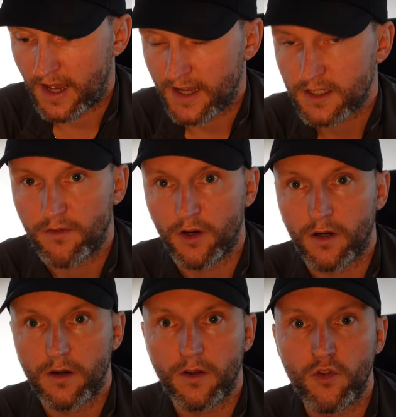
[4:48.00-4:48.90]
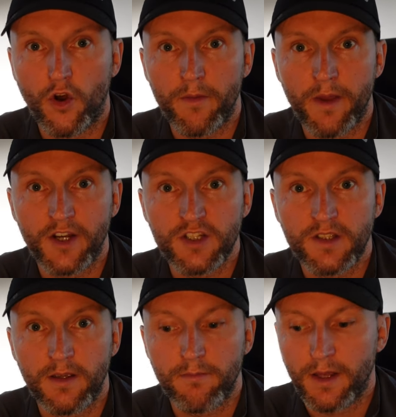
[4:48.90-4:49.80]
ask for
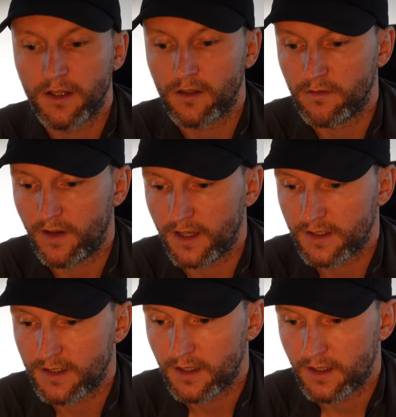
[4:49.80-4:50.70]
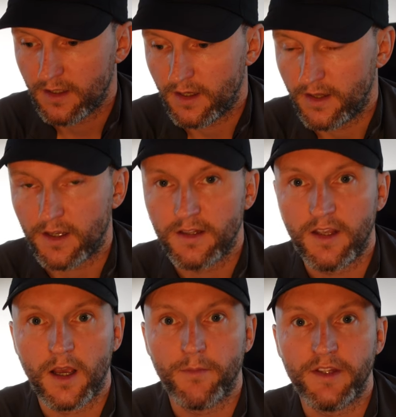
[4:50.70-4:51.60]
non-emergency medical advice, and it can
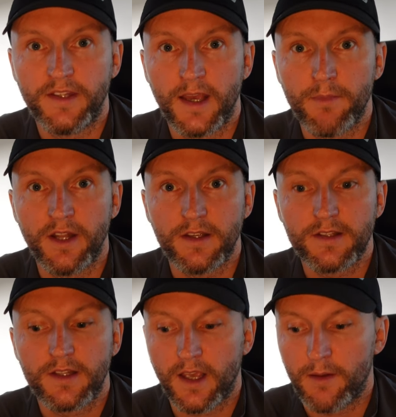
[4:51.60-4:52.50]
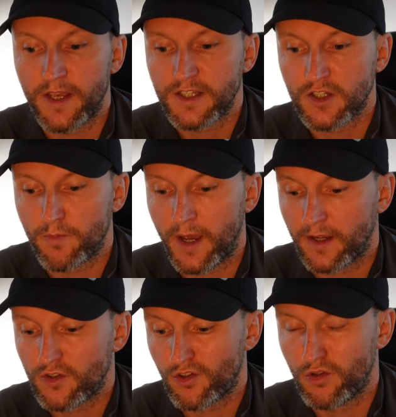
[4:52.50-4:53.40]
take up to 10 minutes to get a message
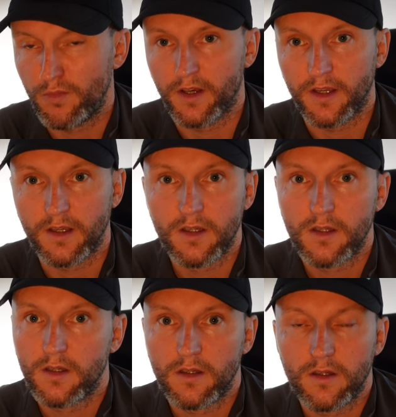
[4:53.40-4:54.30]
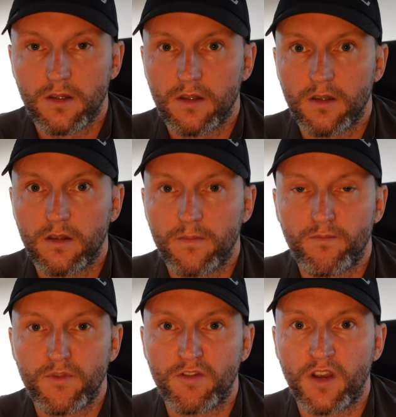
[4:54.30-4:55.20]
back. So it could be like
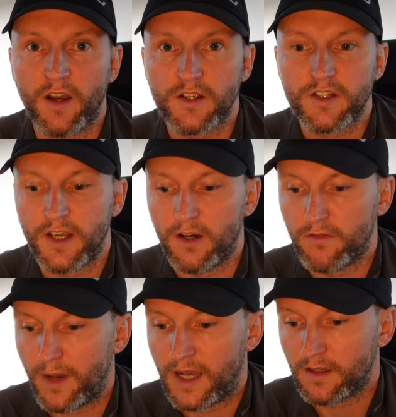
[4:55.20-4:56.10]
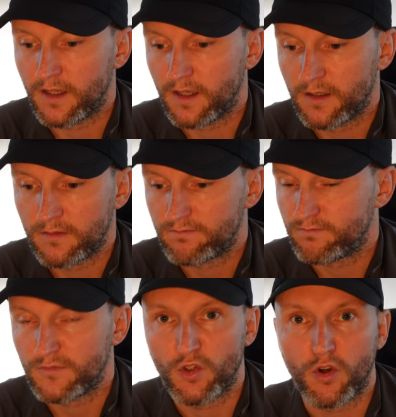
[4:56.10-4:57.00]
you cut yourself badly,
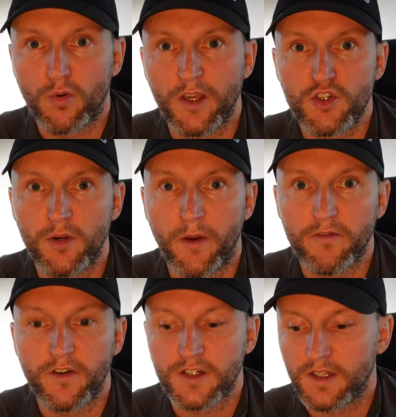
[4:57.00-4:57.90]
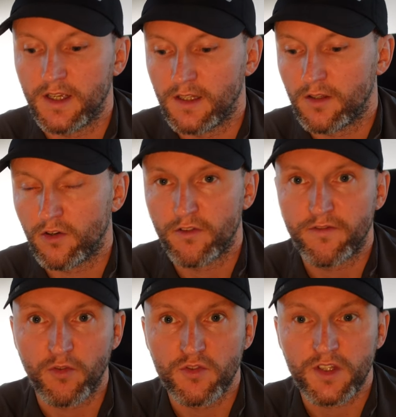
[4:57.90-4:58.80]
you're not quite sure about first aid, or you
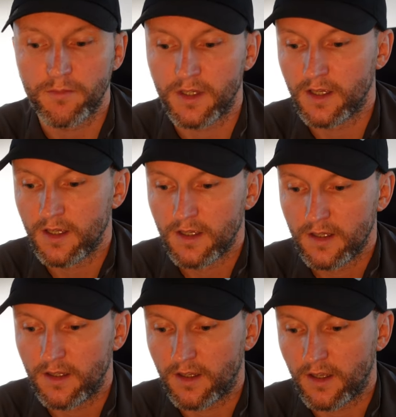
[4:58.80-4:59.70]
found somebody, you can